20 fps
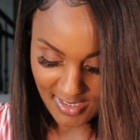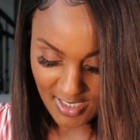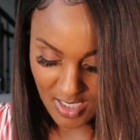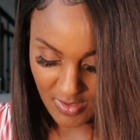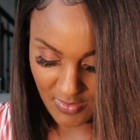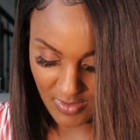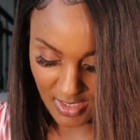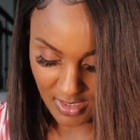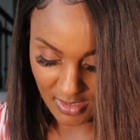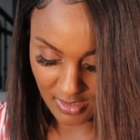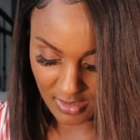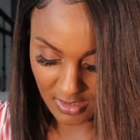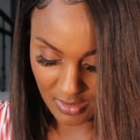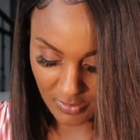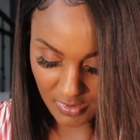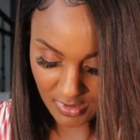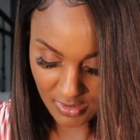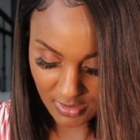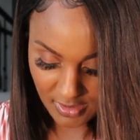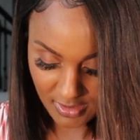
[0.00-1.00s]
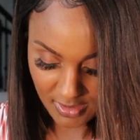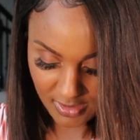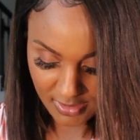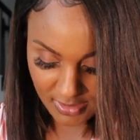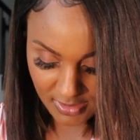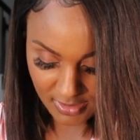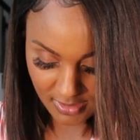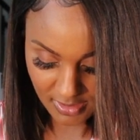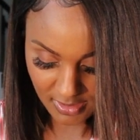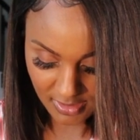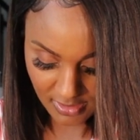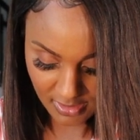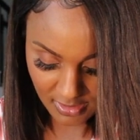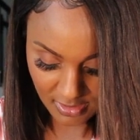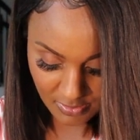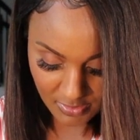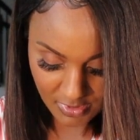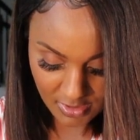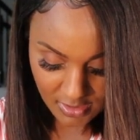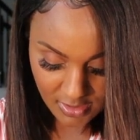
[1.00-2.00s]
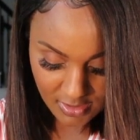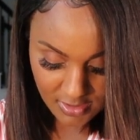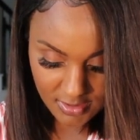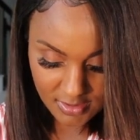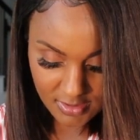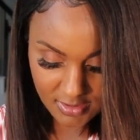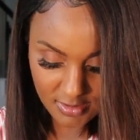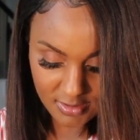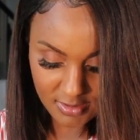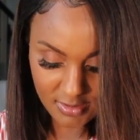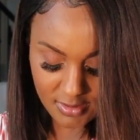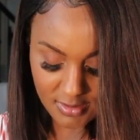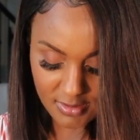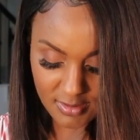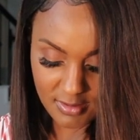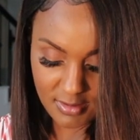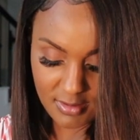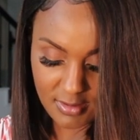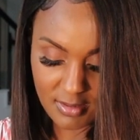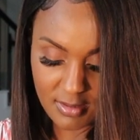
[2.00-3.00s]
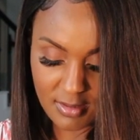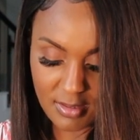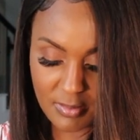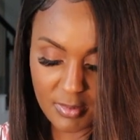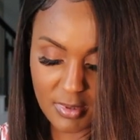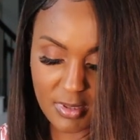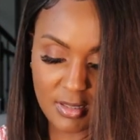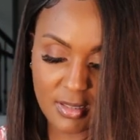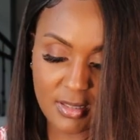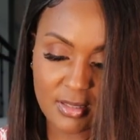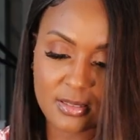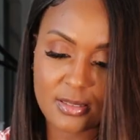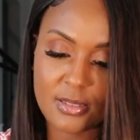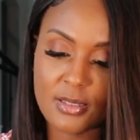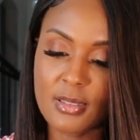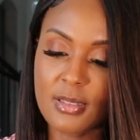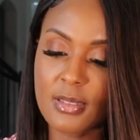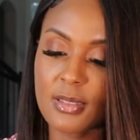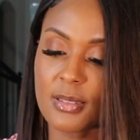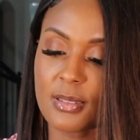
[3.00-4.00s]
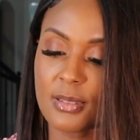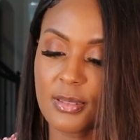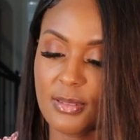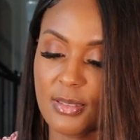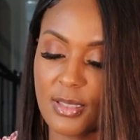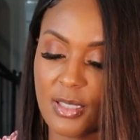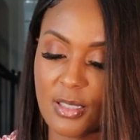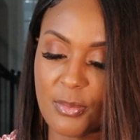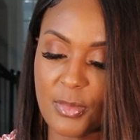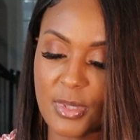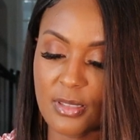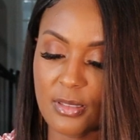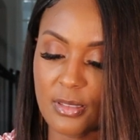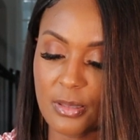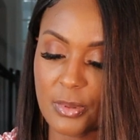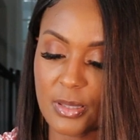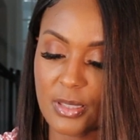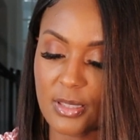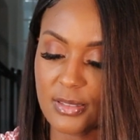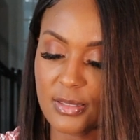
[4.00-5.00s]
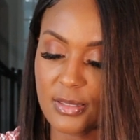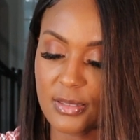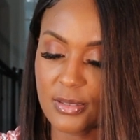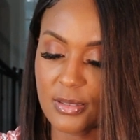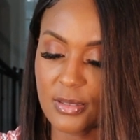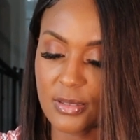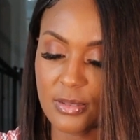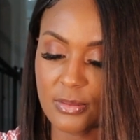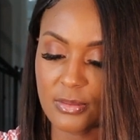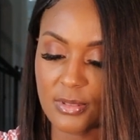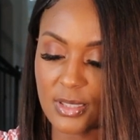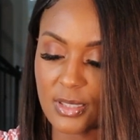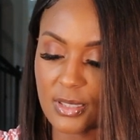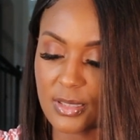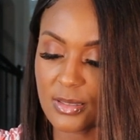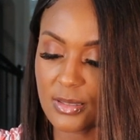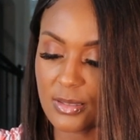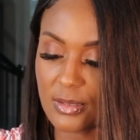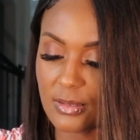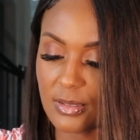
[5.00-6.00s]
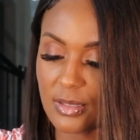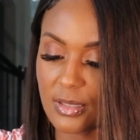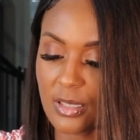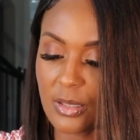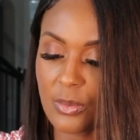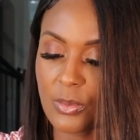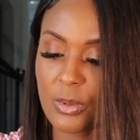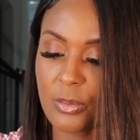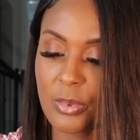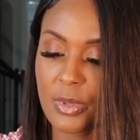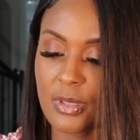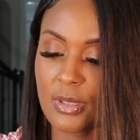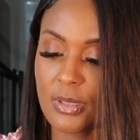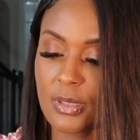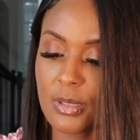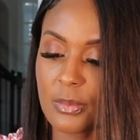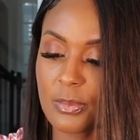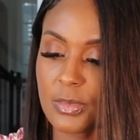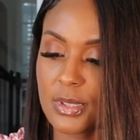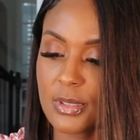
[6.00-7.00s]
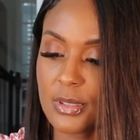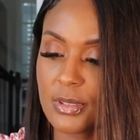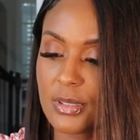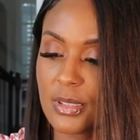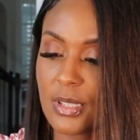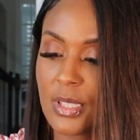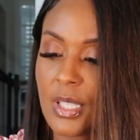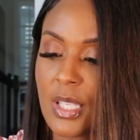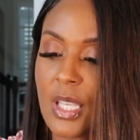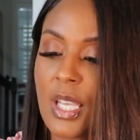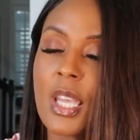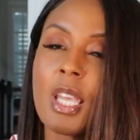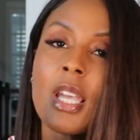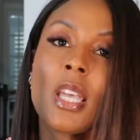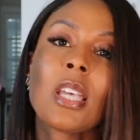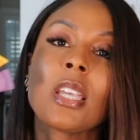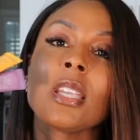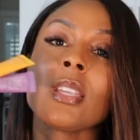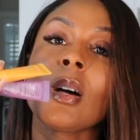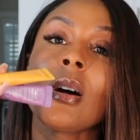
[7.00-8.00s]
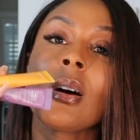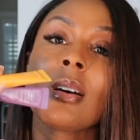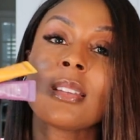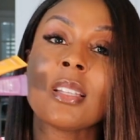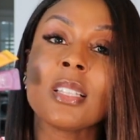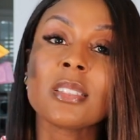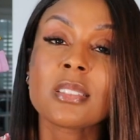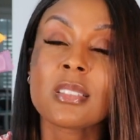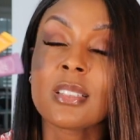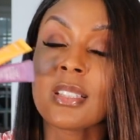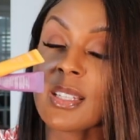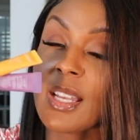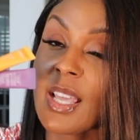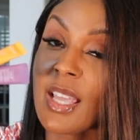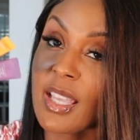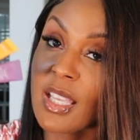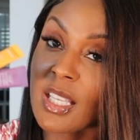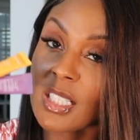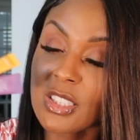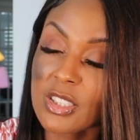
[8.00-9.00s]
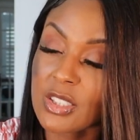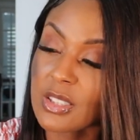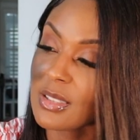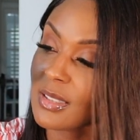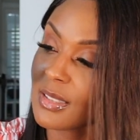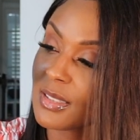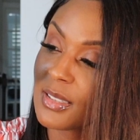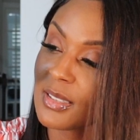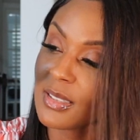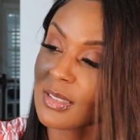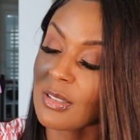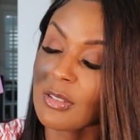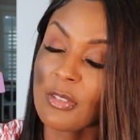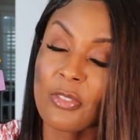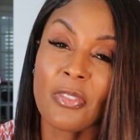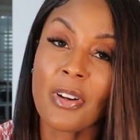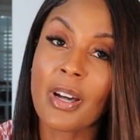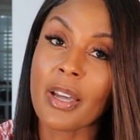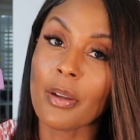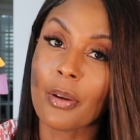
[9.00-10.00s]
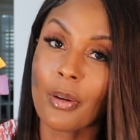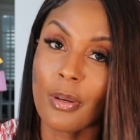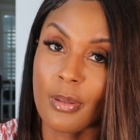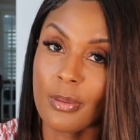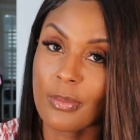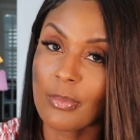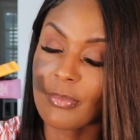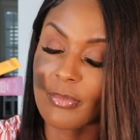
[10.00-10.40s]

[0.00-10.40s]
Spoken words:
I've got lip gloss. Girl, how many lip glosses do you need? You only got one pair of lips. Y'all, this Laneige, fire.